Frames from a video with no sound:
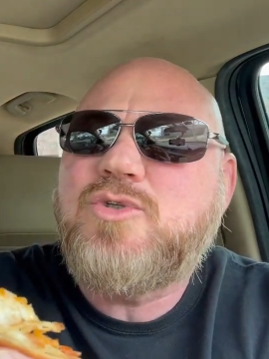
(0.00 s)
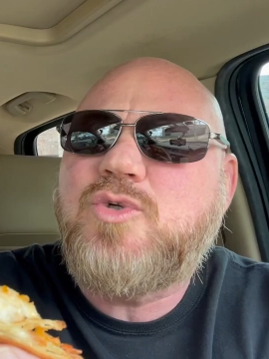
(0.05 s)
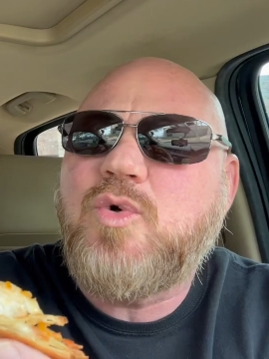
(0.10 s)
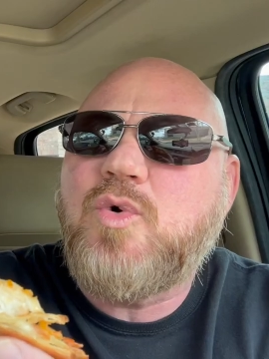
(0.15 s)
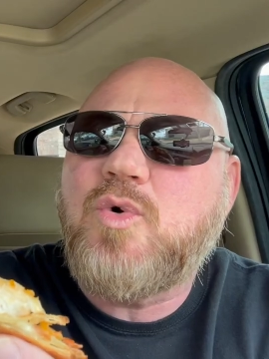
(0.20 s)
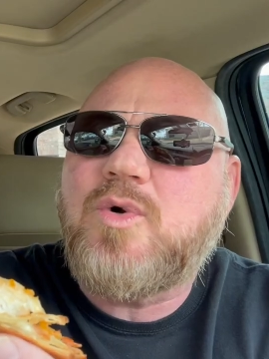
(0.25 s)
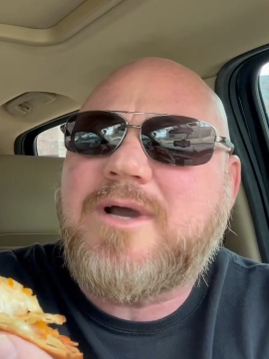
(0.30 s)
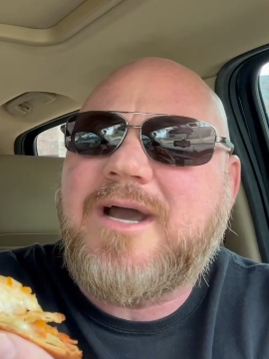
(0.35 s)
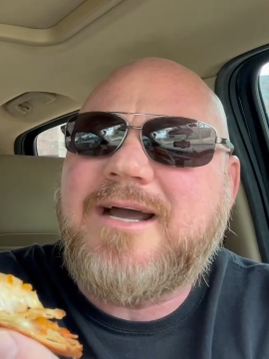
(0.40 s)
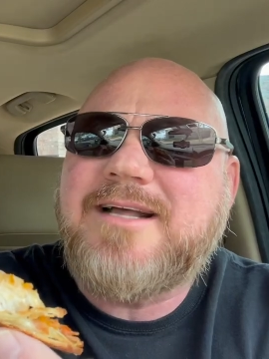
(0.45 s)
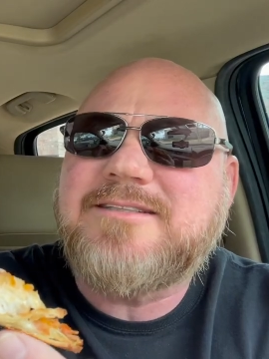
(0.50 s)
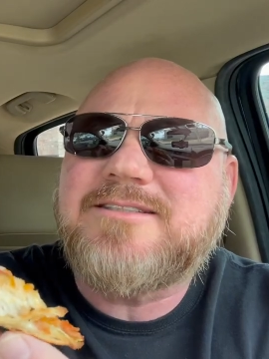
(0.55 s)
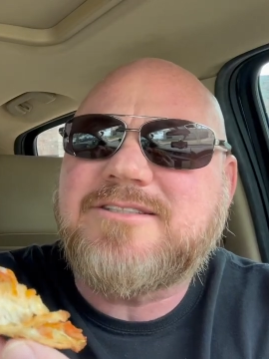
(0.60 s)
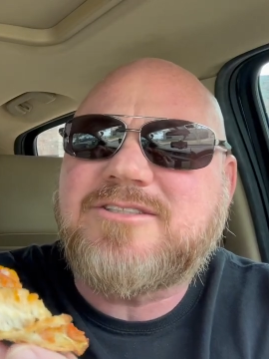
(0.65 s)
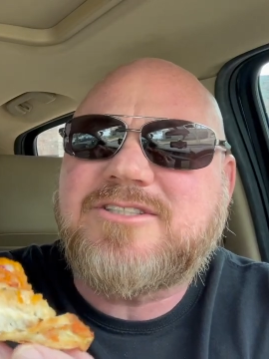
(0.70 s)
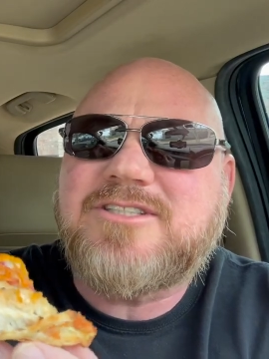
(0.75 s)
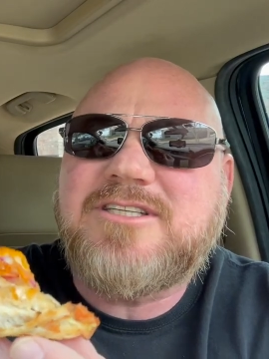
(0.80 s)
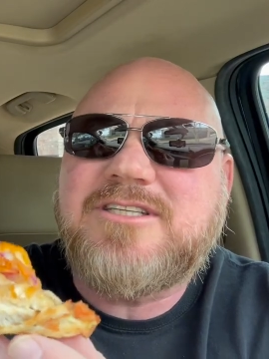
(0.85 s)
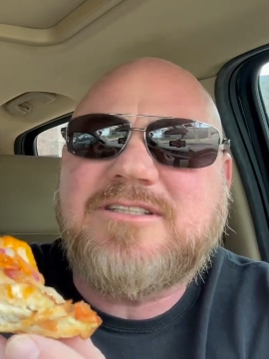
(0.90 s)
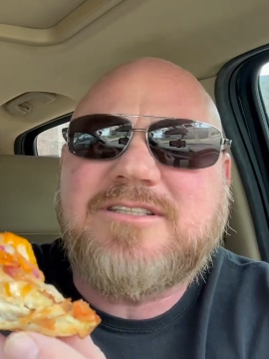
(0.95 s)
2 kinds of
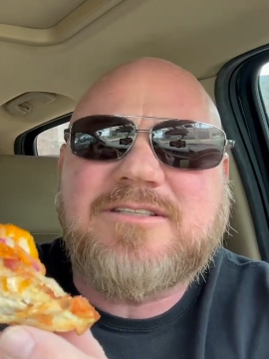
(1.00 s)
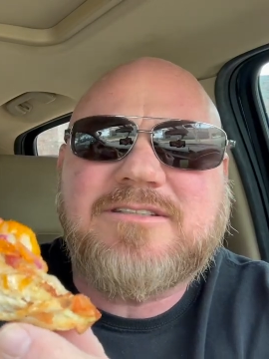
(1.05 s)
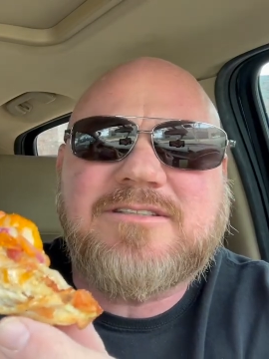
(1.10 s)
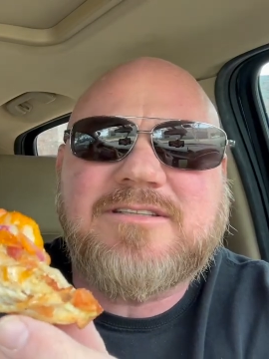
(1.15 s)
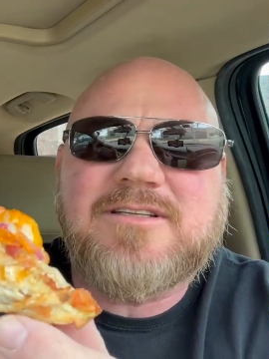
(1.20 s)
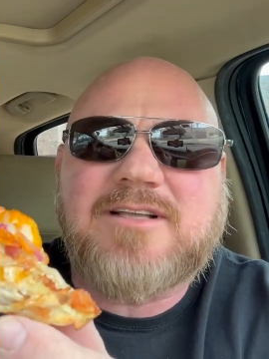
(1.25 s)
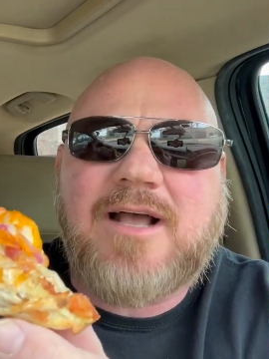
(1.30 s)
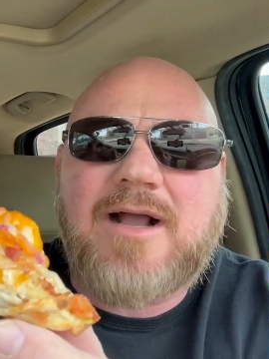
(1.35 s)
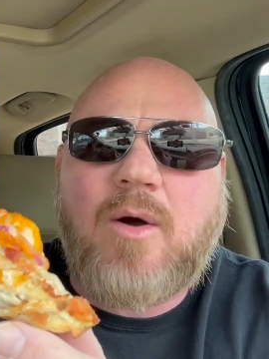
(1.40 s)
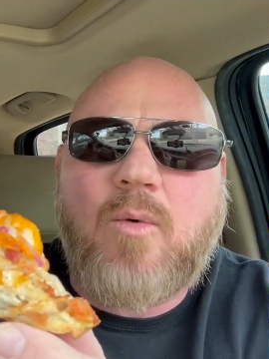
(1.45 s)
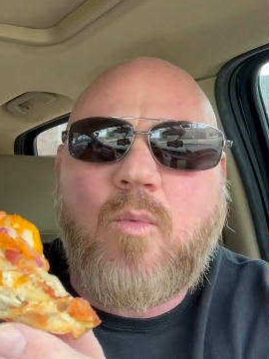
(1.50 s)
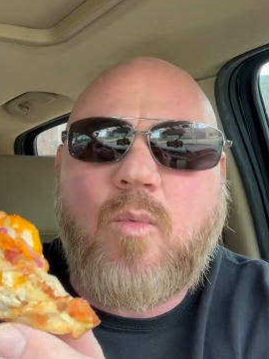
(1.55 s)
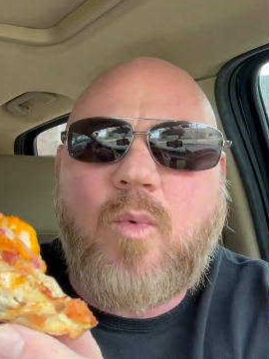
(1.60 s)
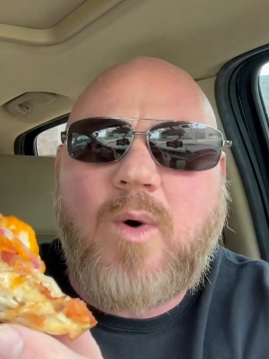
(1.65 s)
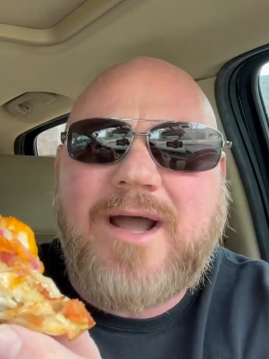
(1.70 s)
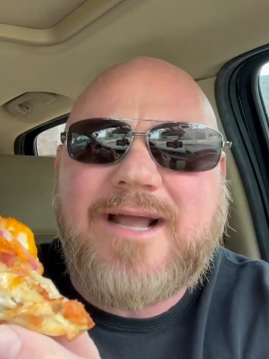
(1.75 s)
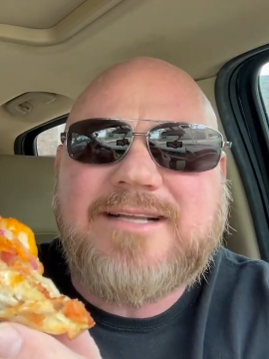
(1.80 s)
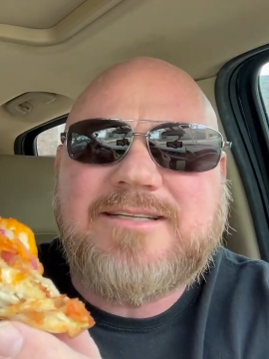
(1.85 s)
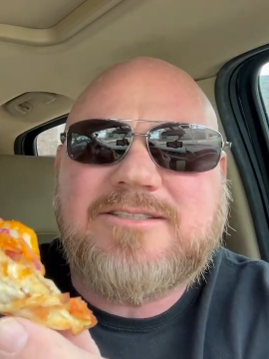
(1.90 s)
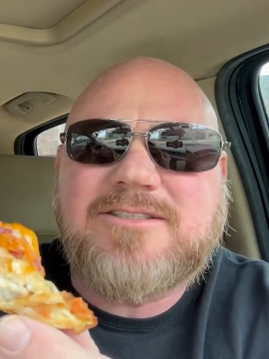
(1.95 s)
cheeses, look like a
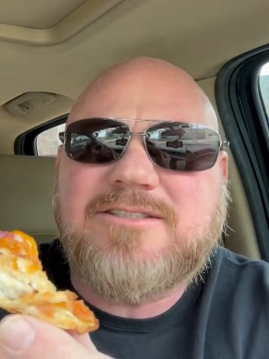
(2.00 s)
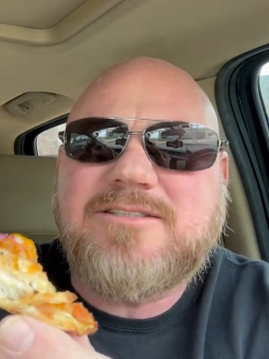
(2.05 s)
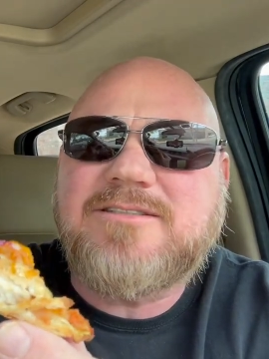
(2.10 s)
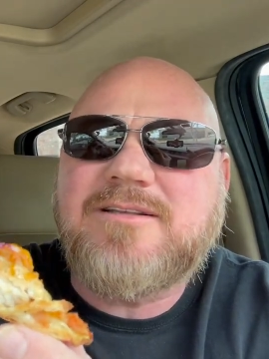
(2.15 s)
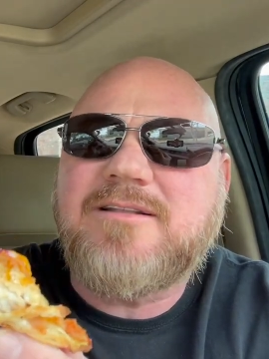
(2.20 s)
white cheese